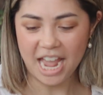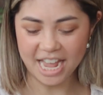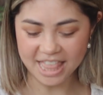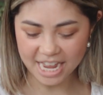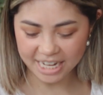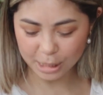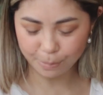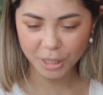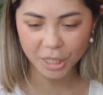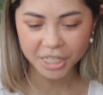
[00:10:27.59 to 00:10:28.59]
and that is
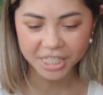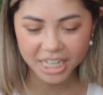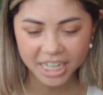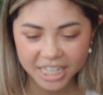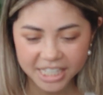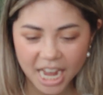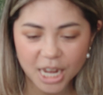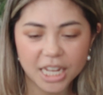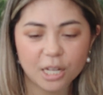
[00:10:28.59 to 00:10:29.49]
because it is an